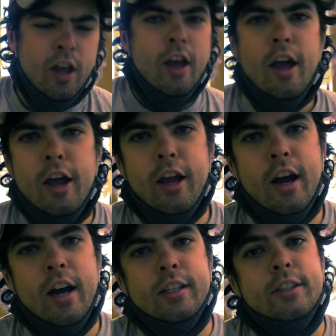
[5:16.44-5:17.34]
Hey
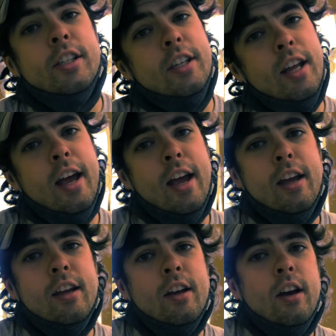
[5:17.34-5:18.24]
guys,
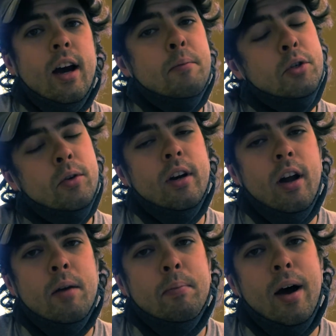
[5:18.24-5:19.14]
today I'm doing an
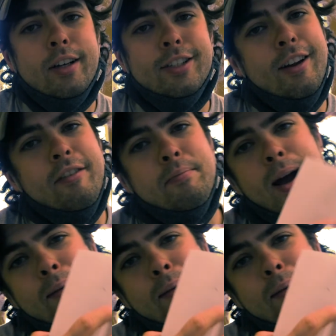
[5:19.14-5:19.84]
unboxing of my